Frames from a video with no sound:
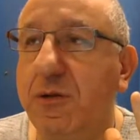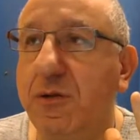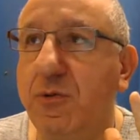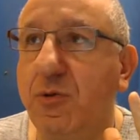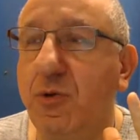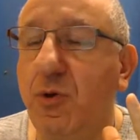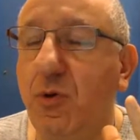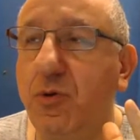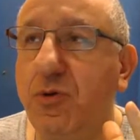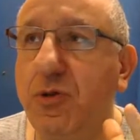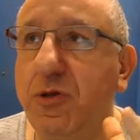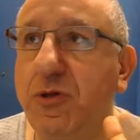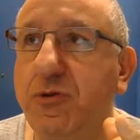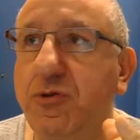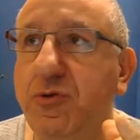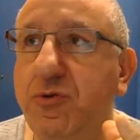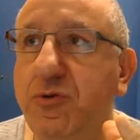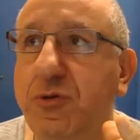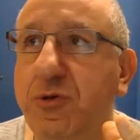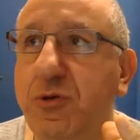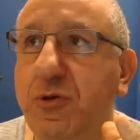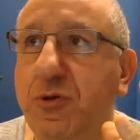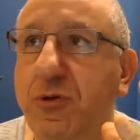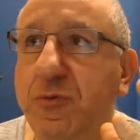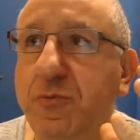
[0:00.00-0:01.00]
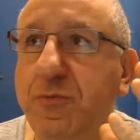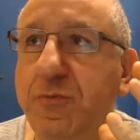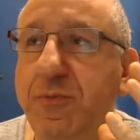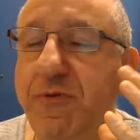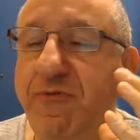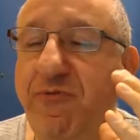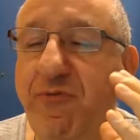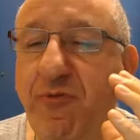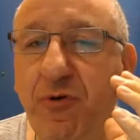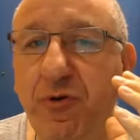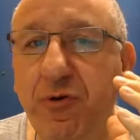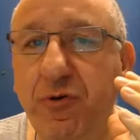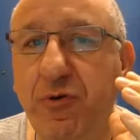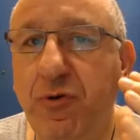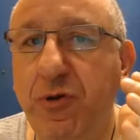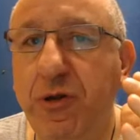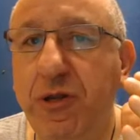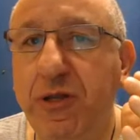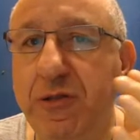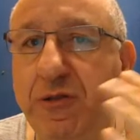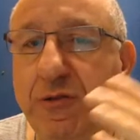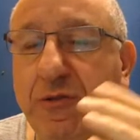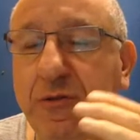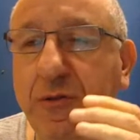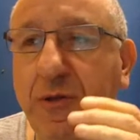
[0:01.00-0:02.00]
golden doodle before
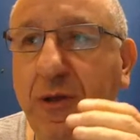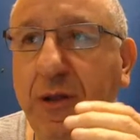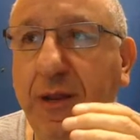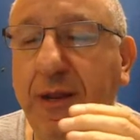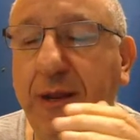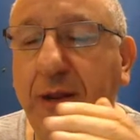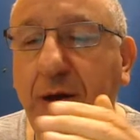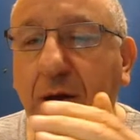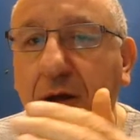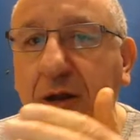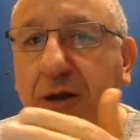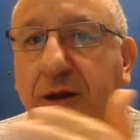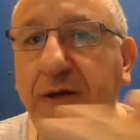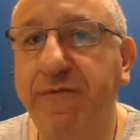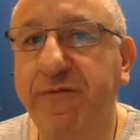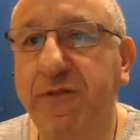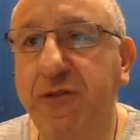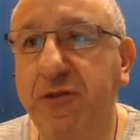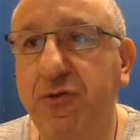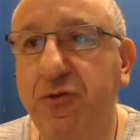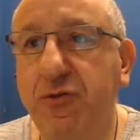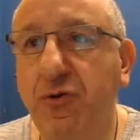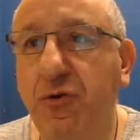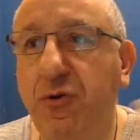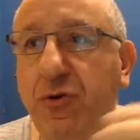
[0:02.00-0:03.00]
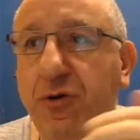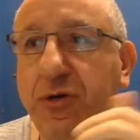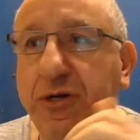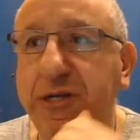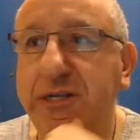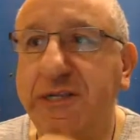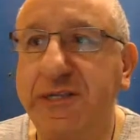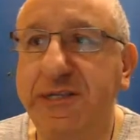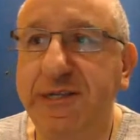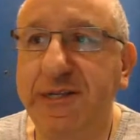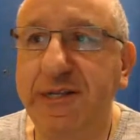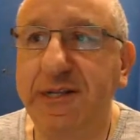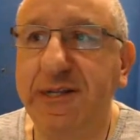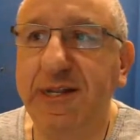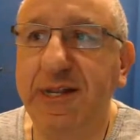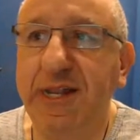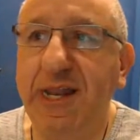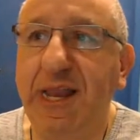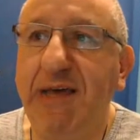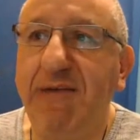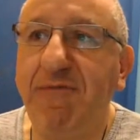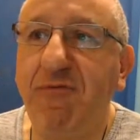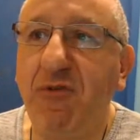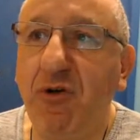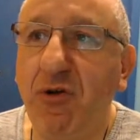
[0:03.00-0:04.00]
going uh, out of the door is in
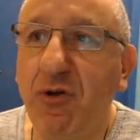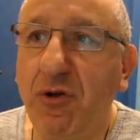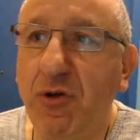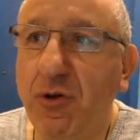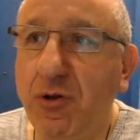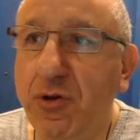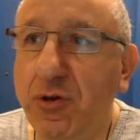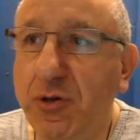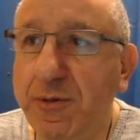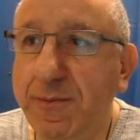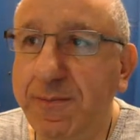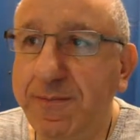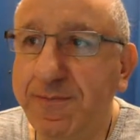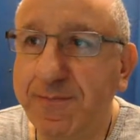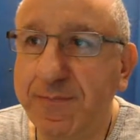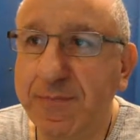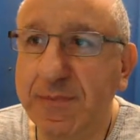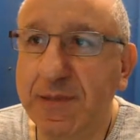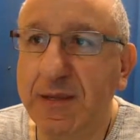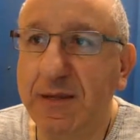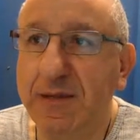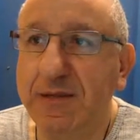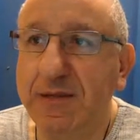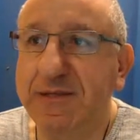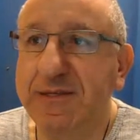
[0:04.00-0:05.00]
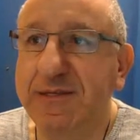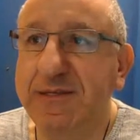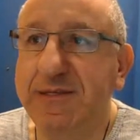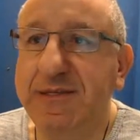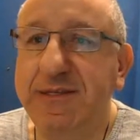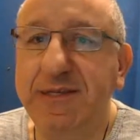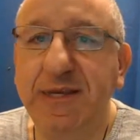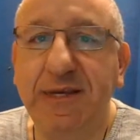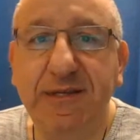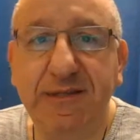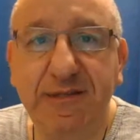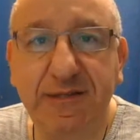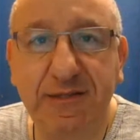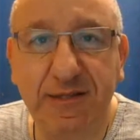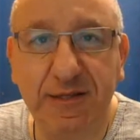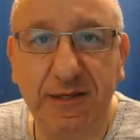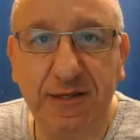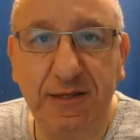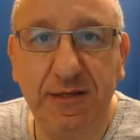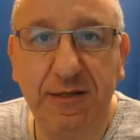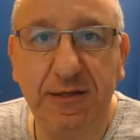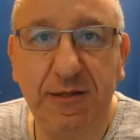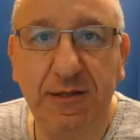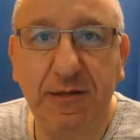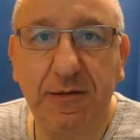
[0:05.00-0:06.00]
level
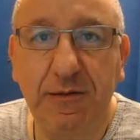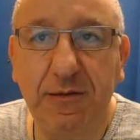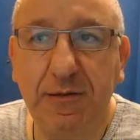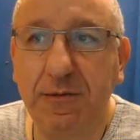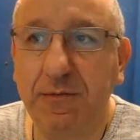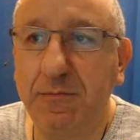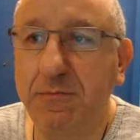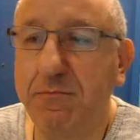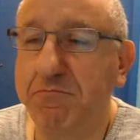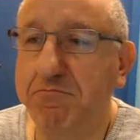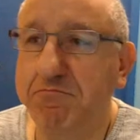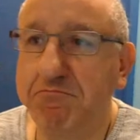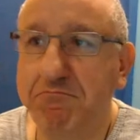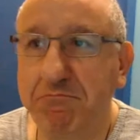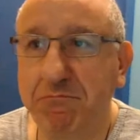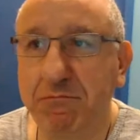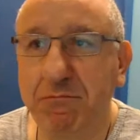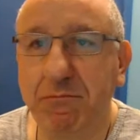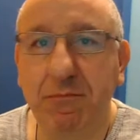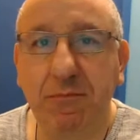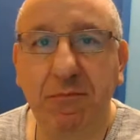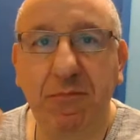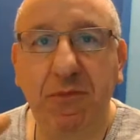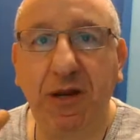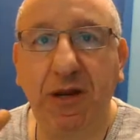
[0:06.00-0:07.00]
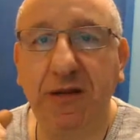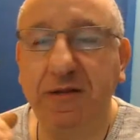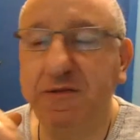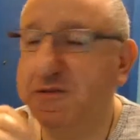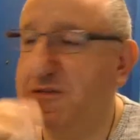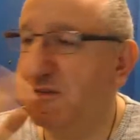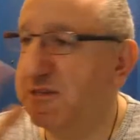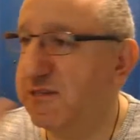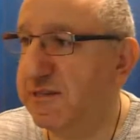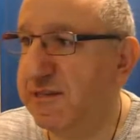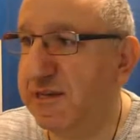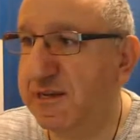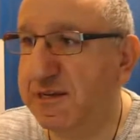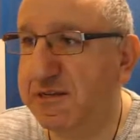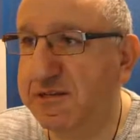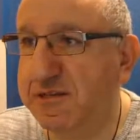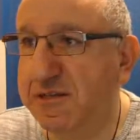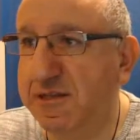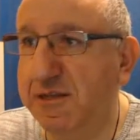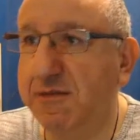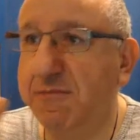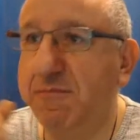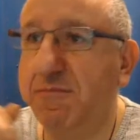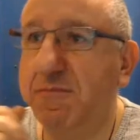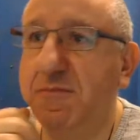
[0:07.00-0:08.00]
60, right?
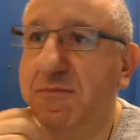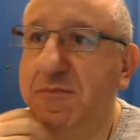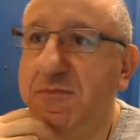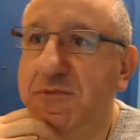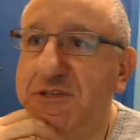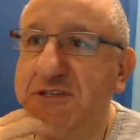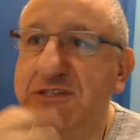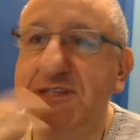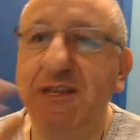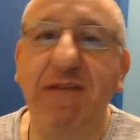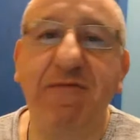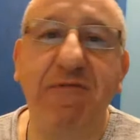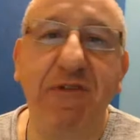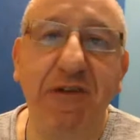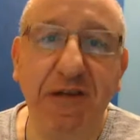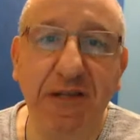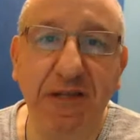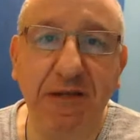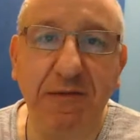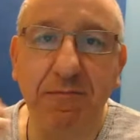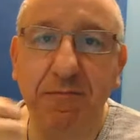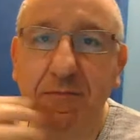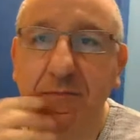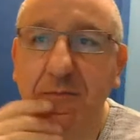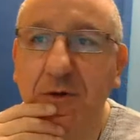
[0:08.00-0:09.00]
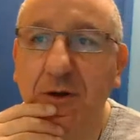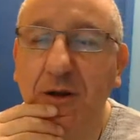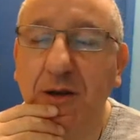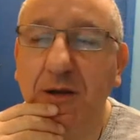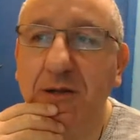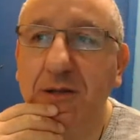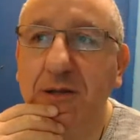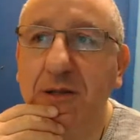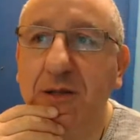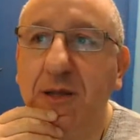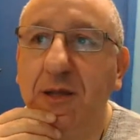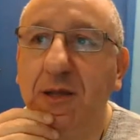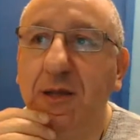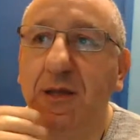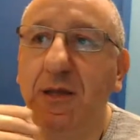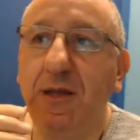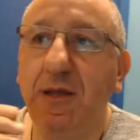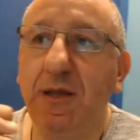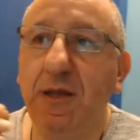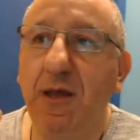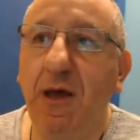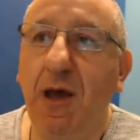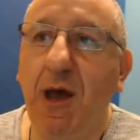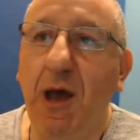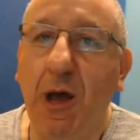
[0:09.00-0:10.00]
60, 70, right?
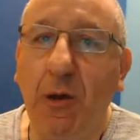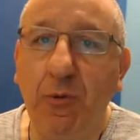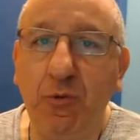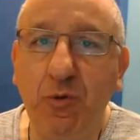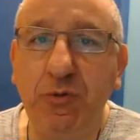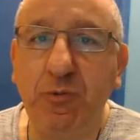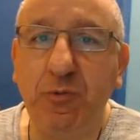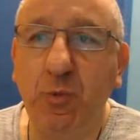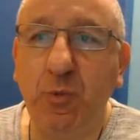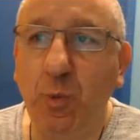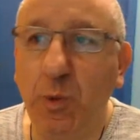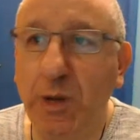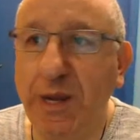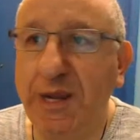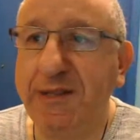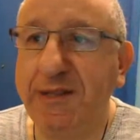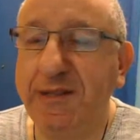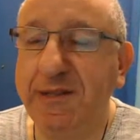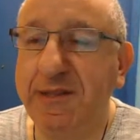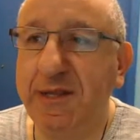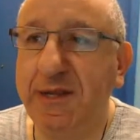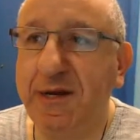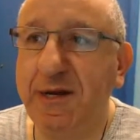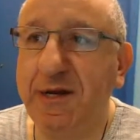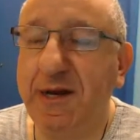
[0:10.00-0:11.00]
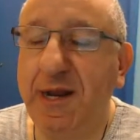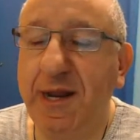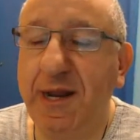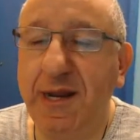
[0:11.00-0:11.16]
I would wait there